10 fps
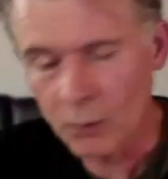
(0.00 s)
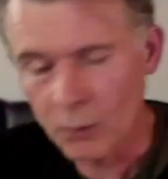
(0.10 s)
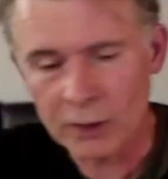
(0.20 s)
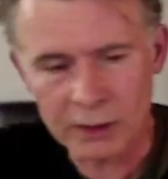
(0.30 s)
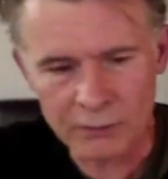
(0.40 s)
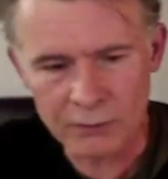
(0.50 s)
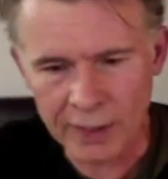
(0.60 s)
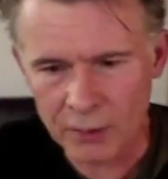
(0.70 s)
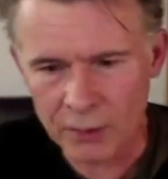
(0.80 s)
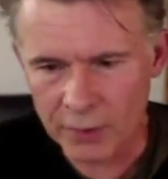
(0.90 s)
the
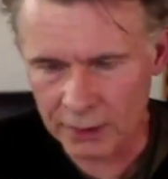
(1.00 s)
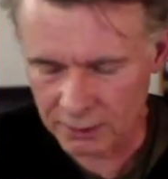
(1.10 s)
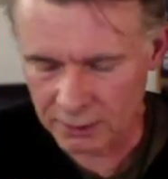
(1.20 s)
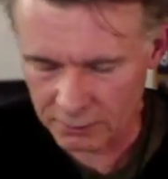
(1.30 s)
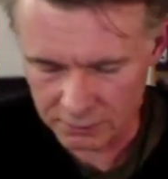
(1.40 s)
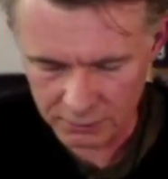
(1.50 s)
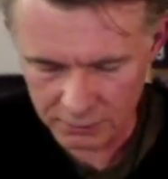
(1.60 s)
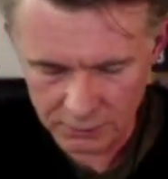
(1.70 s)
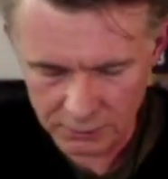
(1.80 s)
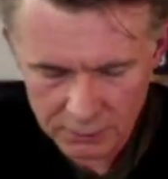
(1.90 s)
environment
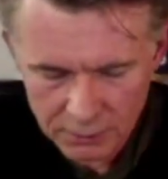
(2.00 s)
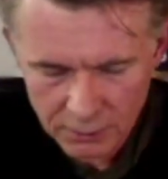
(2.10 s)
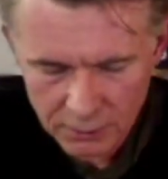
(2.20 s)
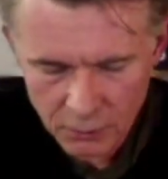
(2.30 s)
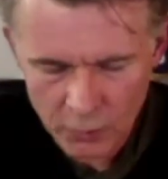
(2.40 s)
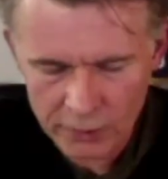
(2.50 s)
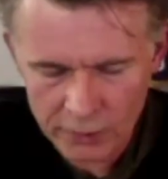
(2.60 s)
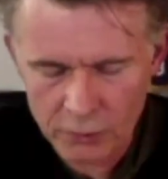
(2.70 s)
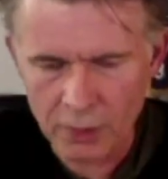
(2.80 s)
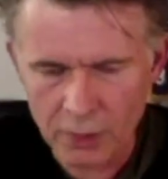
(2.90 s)
where
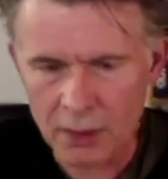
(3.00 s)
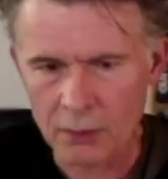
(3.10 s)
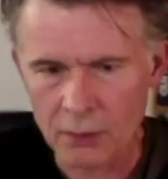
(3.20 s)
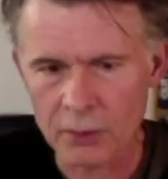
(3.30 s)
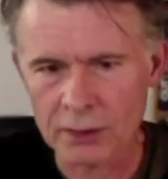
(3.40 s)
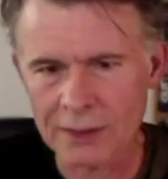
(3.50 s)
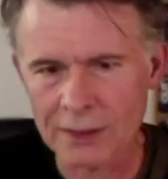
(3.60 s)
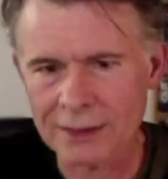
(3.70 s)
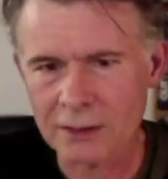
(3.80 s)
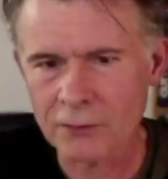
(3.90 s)
you are, what
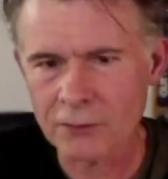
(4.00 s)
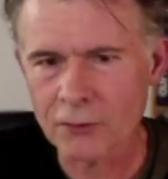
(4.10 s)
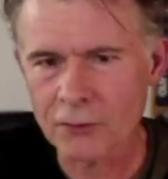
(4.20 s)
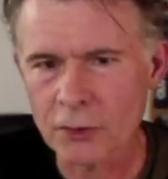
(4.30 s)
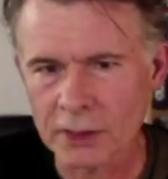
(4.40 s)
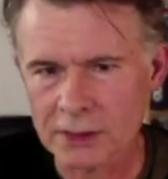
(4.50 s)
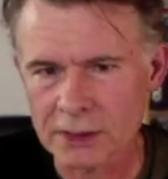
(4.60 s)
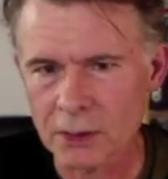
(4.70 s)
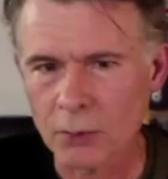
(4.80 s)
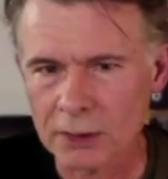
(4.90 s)
that affords,
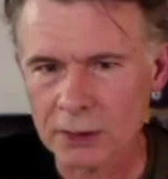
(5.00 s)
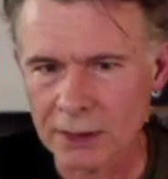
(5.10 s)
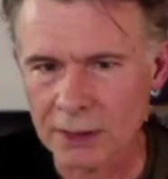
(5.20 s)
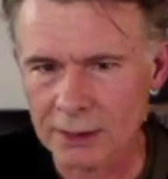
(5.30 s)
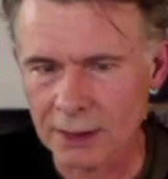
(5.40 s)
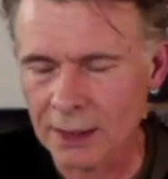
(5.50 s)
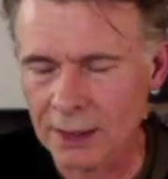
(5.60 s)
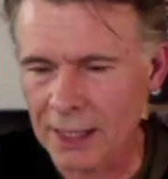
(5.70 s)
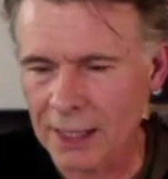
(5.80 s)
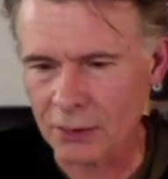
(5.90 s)
so what that
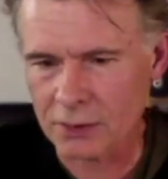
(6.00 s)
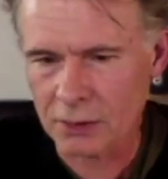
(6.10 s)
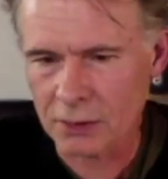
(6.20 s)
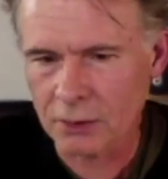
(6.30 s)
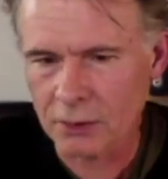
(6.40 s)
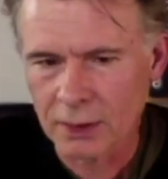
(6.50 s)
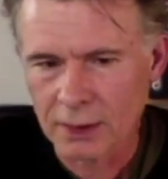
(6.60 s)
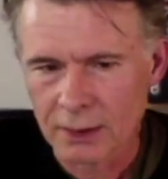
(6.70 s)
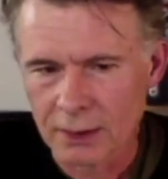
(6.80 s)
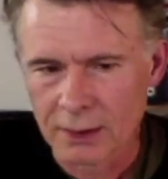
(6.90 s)
allows. So
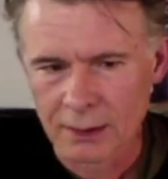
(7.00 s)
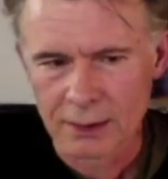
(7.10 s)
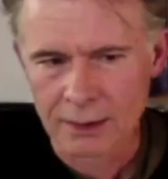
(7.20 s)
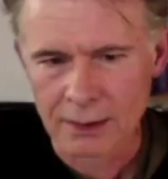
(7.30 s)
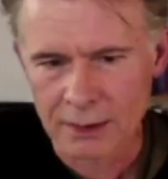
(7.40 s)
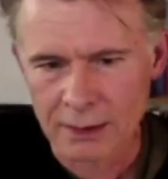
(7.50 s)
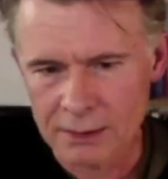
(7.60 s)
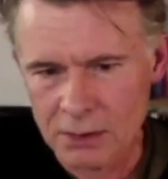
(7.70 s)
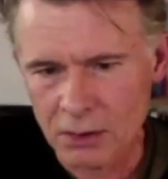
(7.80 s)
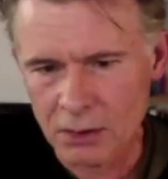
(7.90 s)
it's
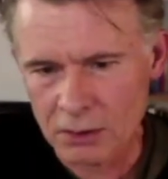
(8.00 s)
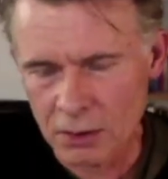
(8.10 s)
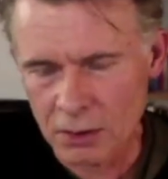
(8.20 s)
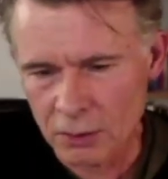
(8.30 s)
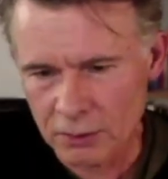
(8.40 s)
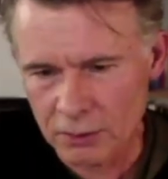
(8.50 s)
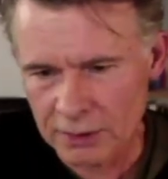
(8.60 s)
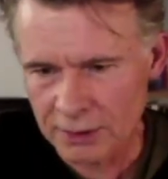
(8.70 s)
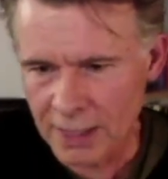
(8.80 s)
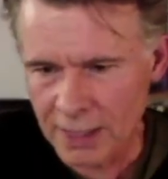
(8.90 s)
not only
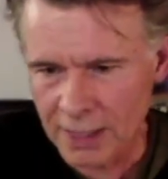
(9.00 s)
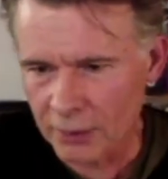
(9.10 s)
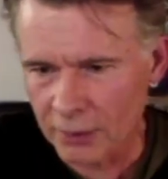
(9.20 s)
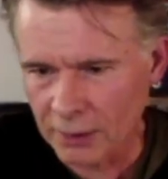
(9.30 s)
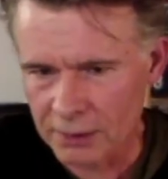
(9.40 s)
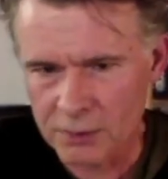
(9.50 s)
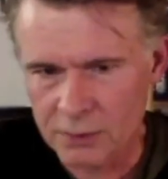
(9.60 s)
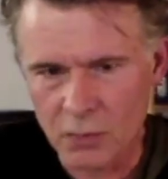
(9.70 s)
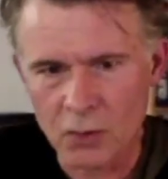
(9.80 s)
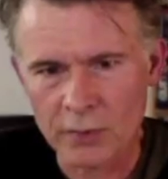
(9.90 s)
now in this
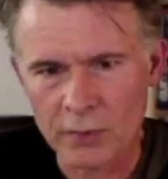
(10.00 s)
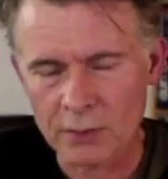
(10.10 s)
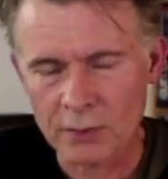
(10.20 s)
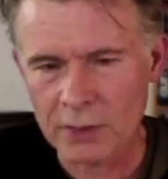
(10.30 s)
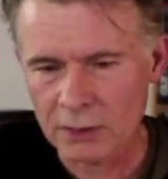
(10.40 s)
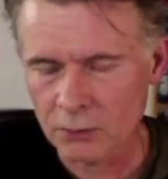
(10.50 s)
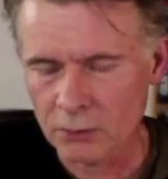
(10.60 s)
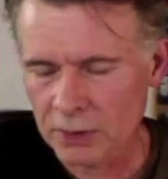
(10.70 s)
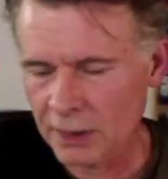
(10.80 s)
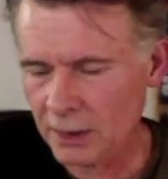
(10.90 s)
moment, but we
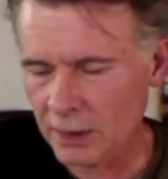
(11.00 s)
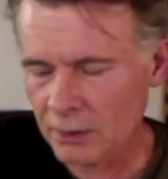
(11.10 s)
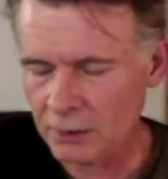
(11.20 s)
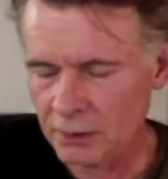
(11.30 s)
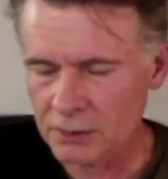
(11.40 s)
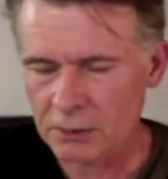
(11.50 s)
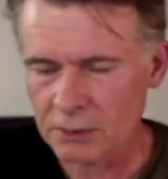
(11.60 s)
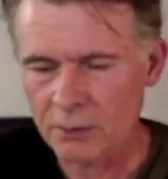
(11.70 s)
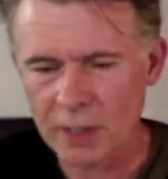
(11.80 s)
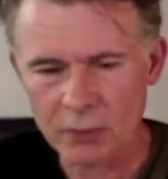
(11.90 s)
carry also the
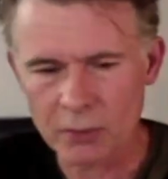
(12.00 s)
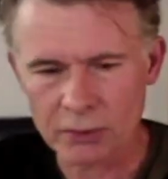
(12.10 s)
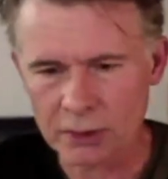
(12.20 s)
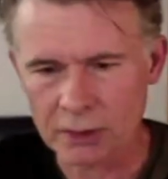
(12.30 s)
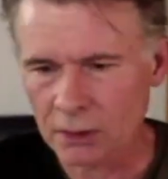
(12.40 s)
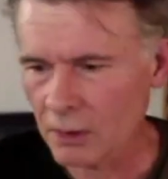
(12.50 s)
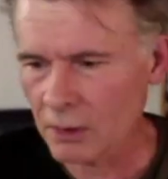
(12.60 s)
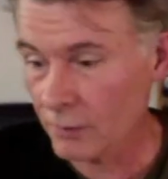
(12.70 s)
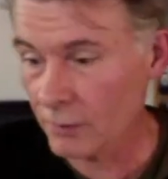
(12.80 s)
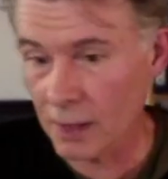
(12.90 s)
memory
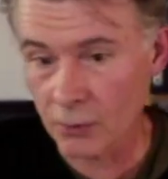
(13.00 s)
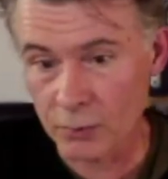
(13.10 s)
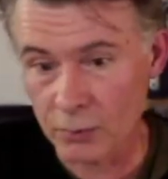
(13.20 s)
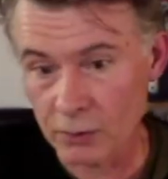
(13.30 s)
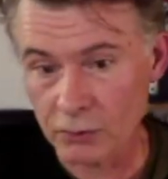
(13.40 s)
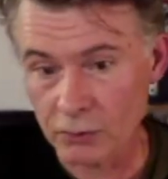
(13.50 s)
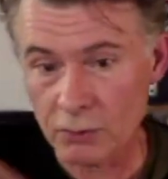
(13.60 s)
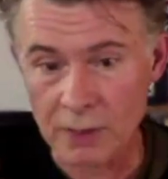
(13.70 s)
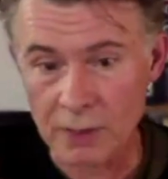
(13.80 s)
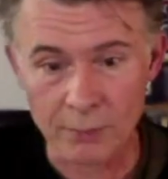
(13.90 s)
of how we grow
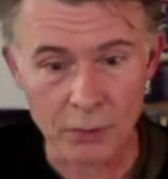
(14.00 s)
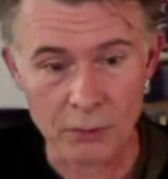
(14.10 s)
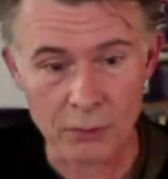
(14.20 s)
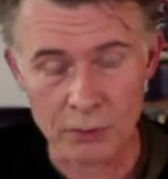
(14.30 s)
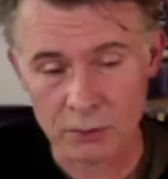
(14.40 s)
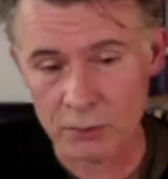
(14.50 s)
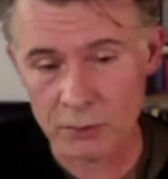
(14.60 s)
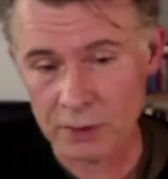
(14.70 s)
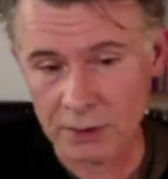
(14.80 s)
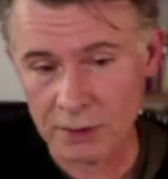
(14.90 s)
up, or what
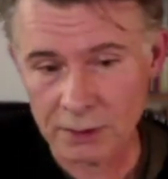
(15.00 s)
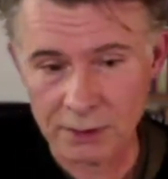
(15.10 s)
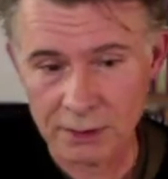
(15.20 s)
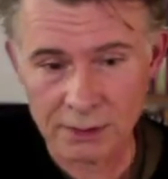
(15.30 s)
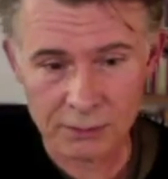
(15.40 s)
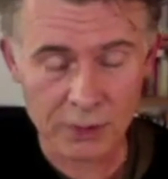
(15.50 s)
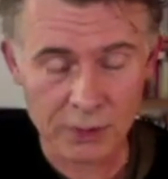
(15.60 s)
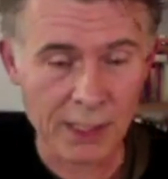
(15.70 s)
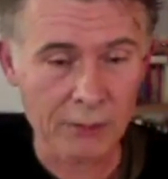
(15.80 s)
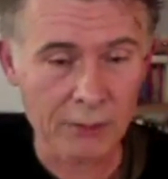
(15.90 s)
we did 1
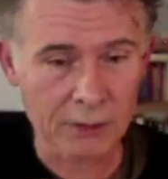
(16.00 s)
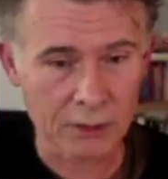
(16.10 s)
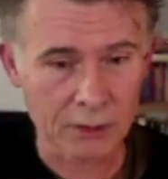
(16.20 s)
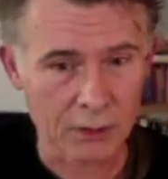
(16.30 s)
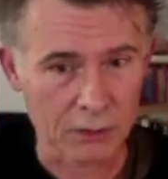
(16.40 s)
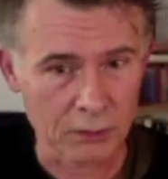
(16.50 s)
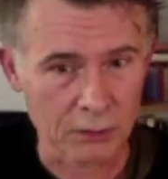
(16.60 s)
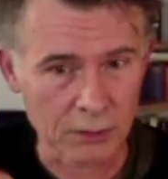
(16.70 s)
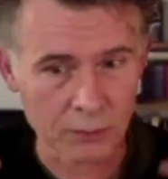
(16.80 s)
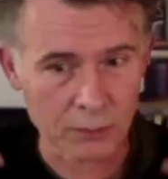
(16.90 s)
hour ago,
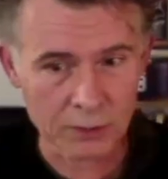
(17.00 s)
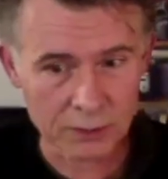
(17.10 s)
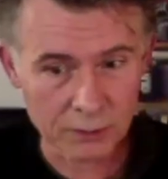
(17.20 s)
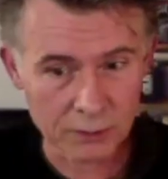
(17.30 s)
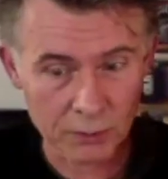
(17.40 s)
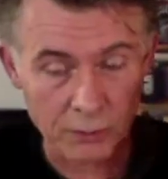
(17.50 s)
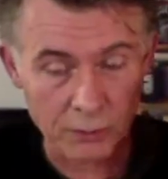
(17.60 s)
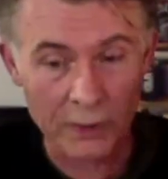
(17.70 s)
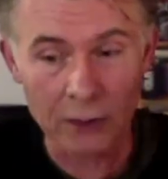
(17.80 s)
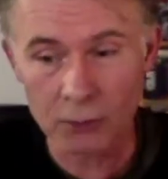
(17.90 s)
or what we
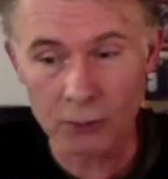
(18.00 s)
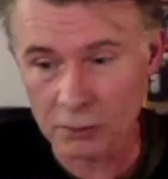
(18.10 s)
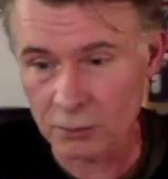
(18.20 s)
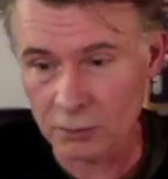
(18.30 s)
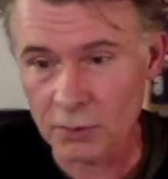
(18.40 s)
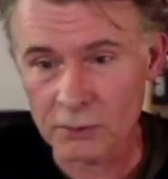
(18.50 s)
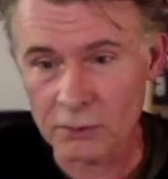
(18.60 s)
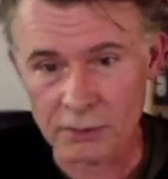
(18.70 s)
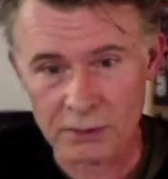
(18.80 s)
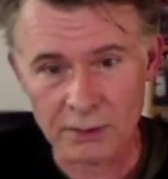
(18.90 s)
will do tomorrow.
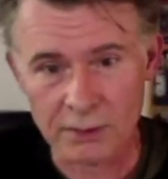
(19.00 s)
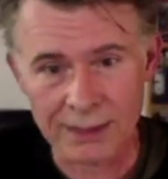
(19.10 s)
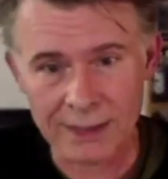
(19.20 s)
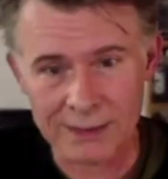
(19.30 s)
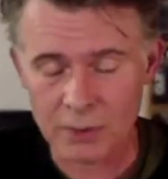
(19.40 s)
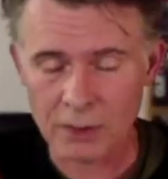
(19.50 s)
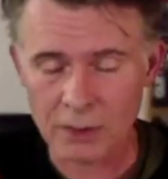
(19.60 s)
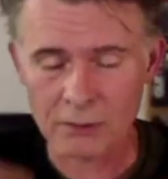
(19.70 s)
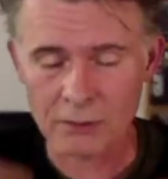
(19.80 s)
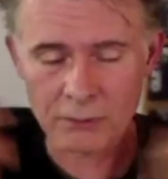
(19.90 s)
So that it's
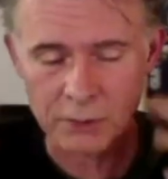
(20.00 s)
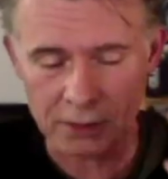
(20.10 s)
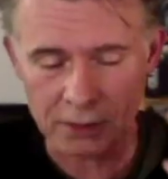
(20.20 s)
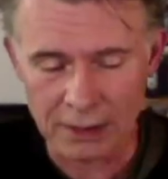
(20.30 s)
part of what